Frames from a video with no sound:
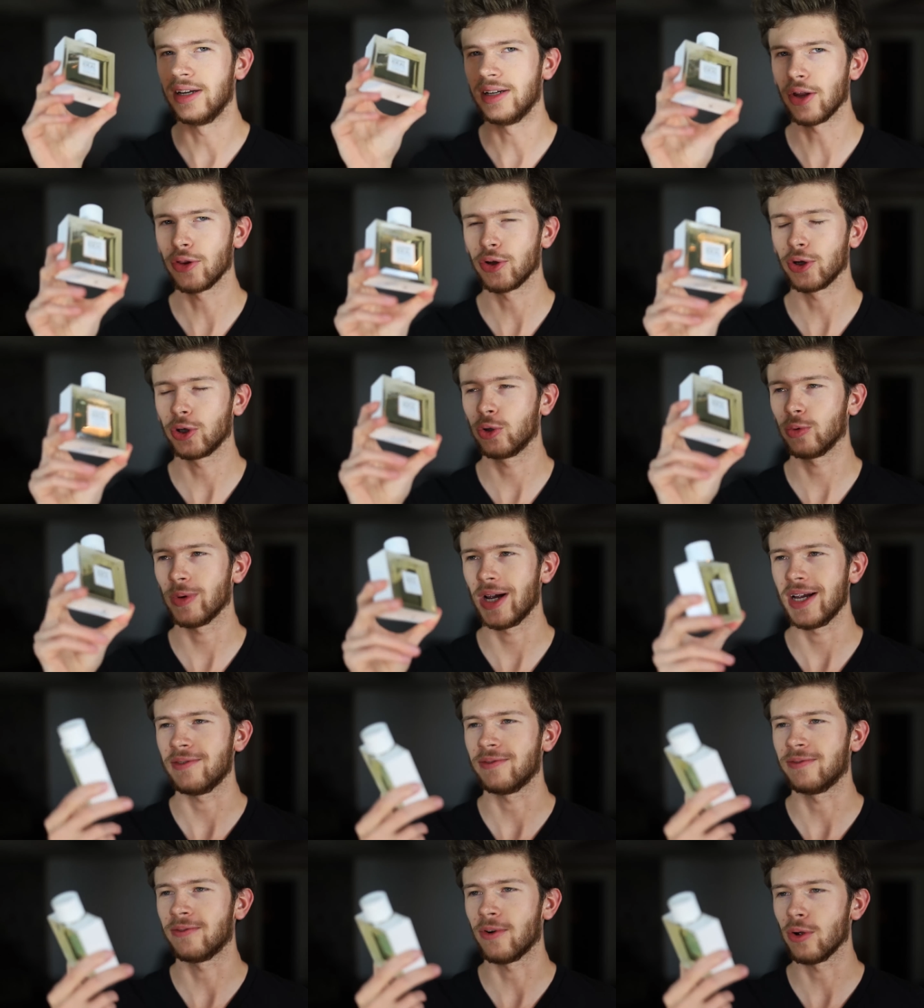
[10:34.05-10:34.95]
Another
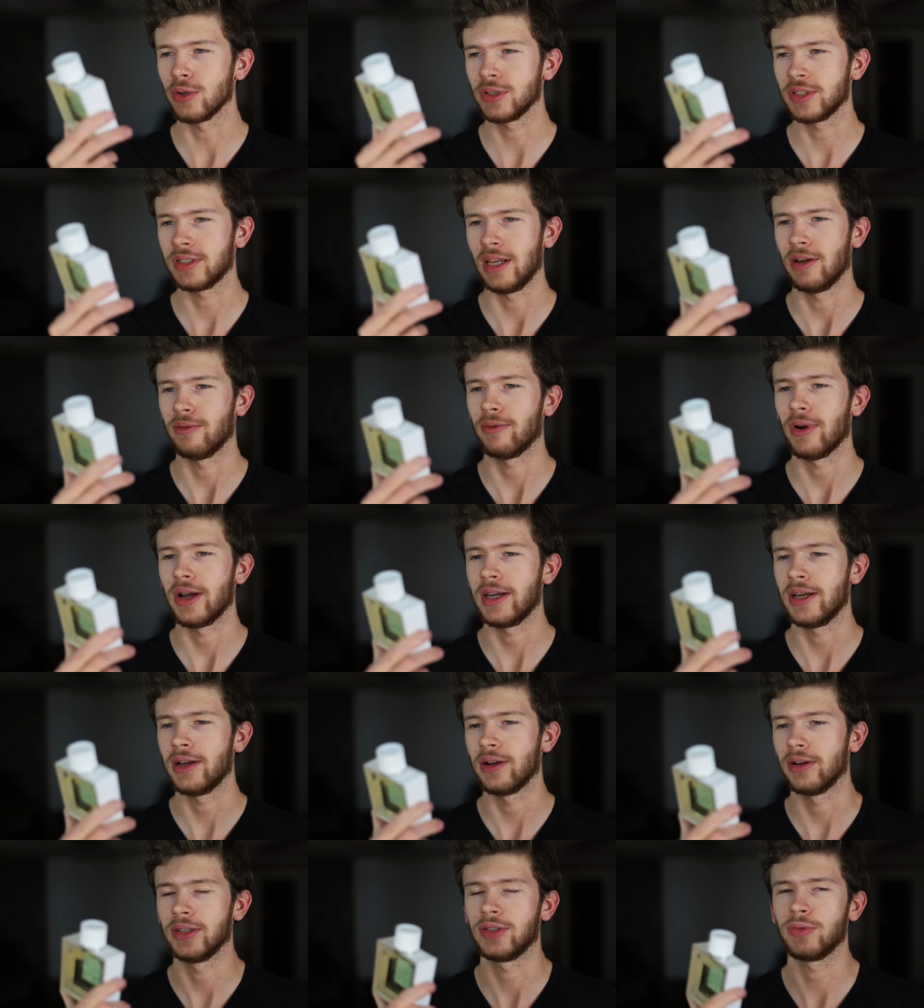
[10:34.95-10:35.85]
great fall scent right here.